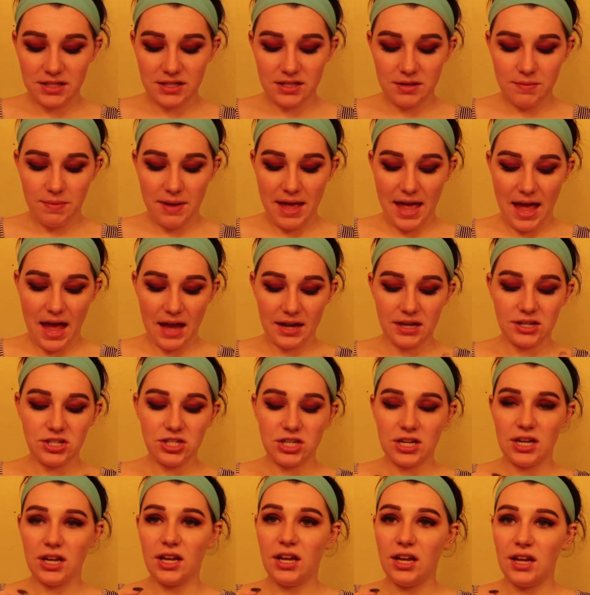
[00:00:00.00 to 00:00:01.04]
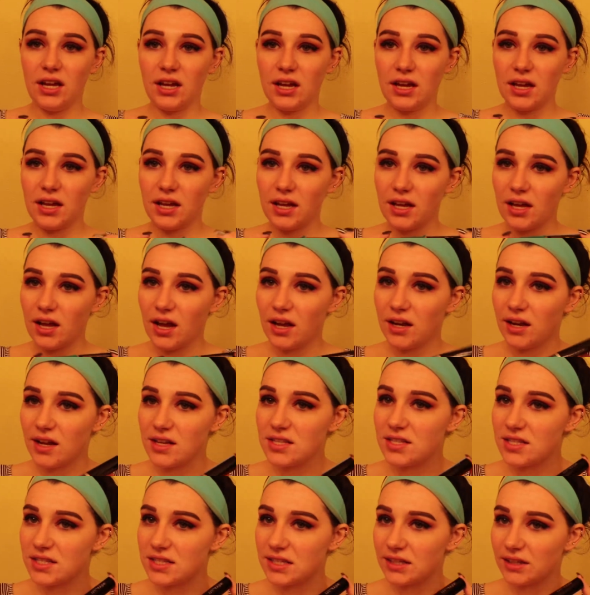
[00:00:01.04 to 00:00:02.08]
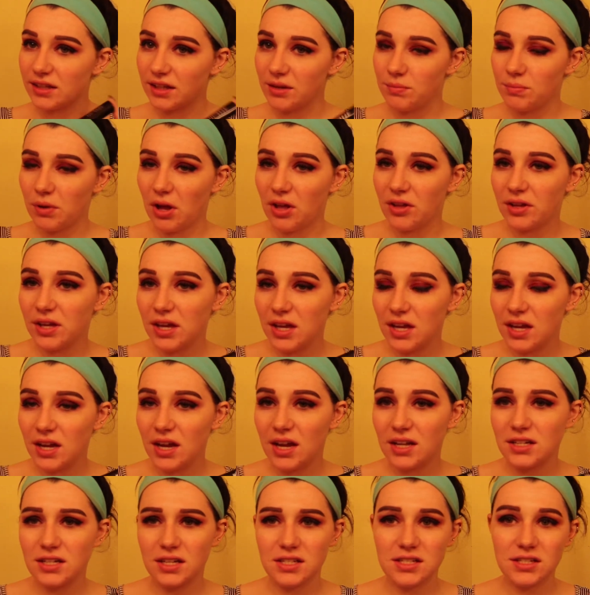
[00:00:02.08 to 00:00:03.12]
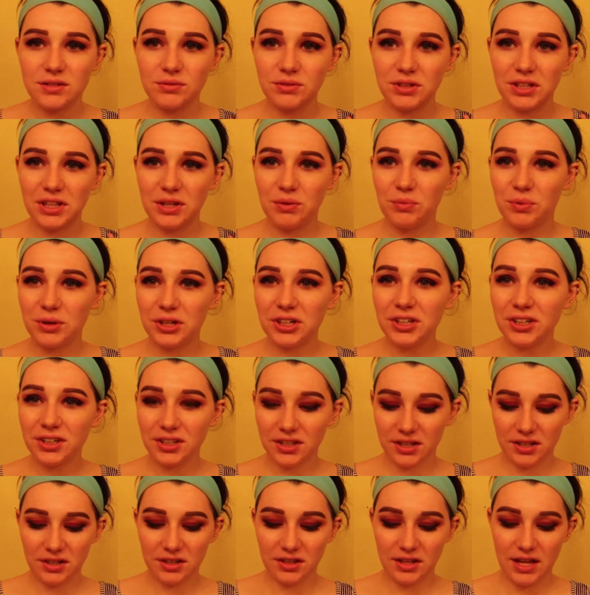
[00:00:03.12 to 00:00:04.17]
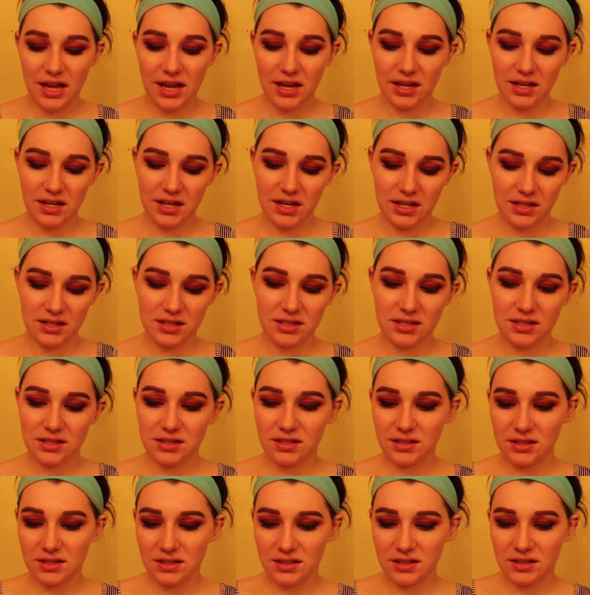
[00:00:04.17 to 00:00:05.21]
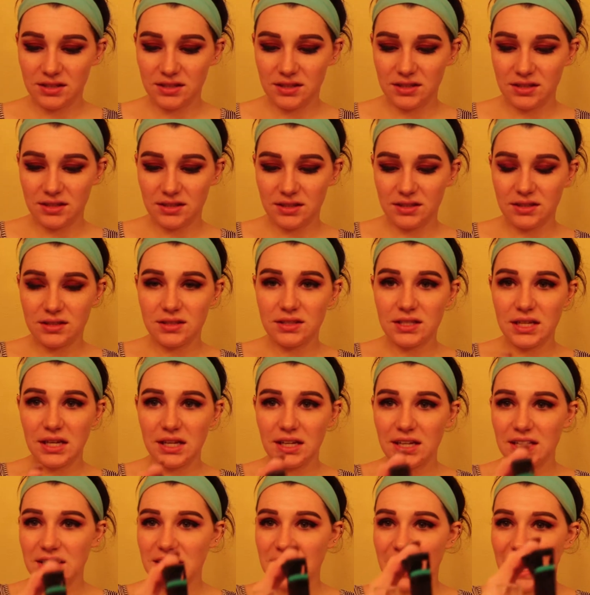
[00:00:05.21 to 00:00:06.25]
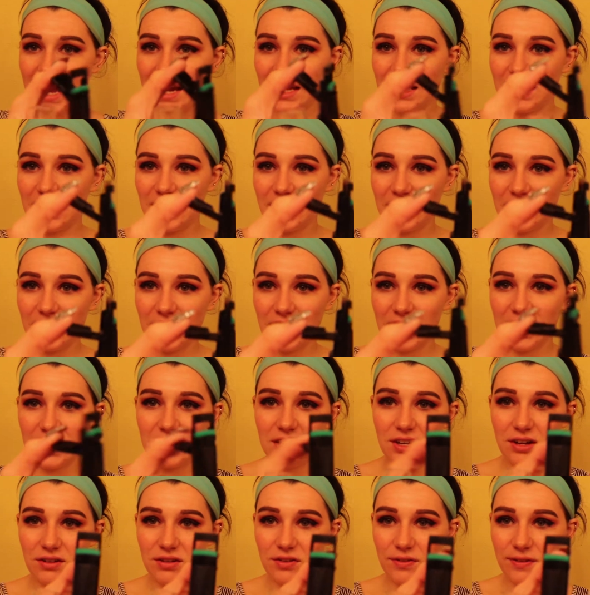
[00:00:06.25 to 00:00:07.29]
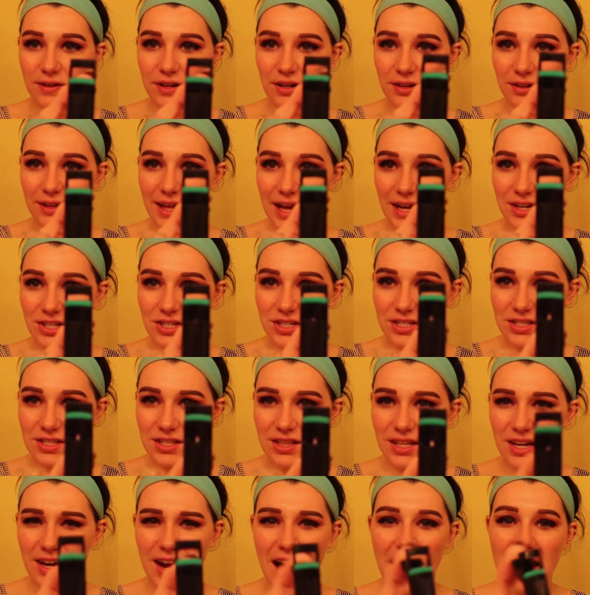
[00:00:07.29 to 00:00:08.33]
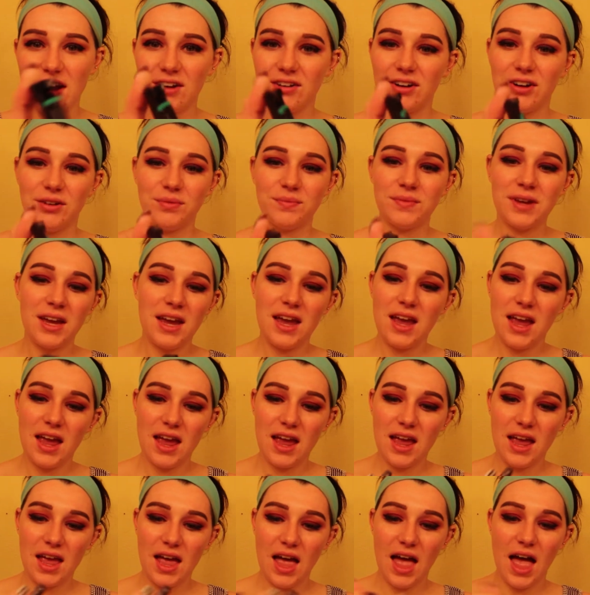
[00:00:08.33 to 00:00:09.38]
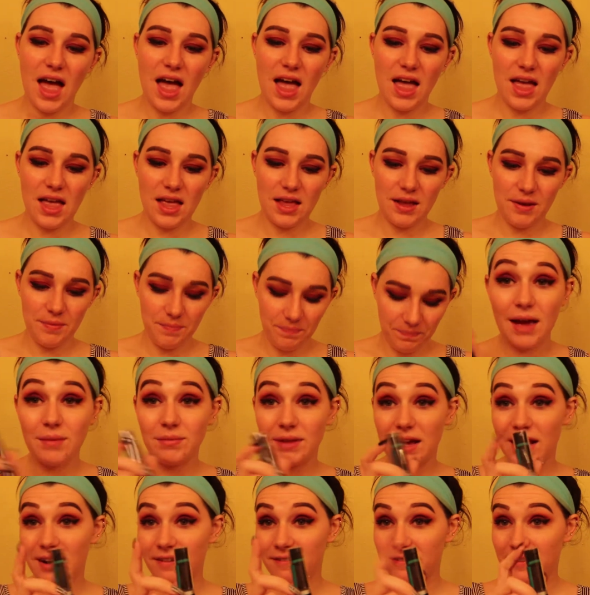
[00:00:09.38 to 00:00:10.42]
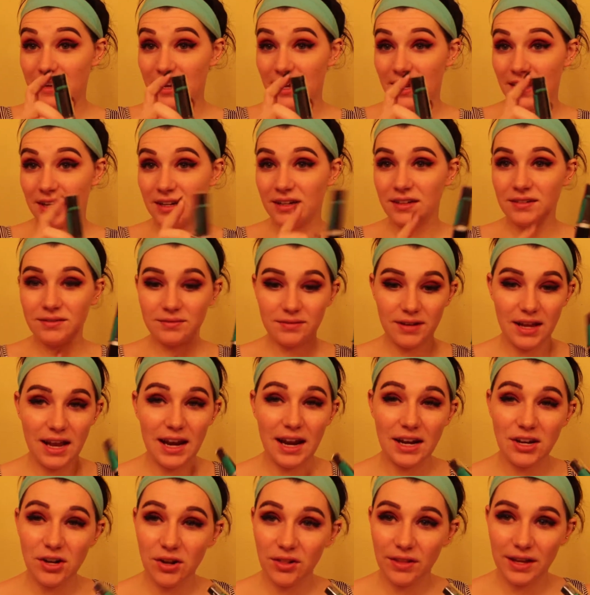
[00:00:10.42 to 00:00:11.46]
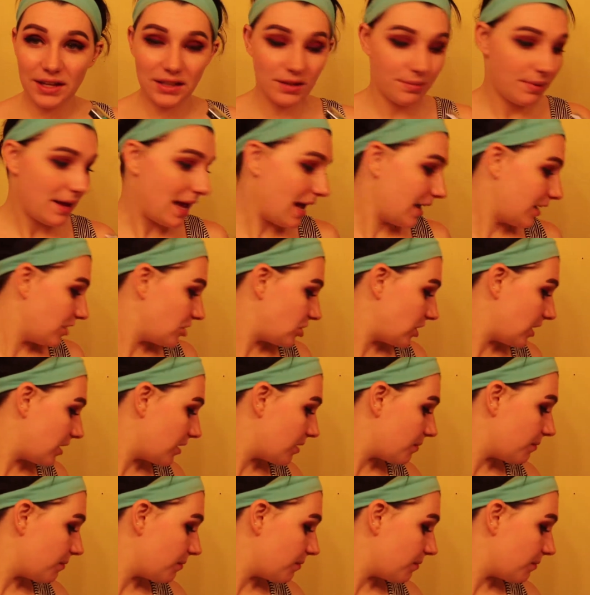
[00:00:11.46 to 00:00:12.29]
the packaging unnecessarily bulky. It doesn't really work. Like, it's teeny tiny and you have to fit your lashes in there. I don't know. I'm not a fan and I don't like the packaging,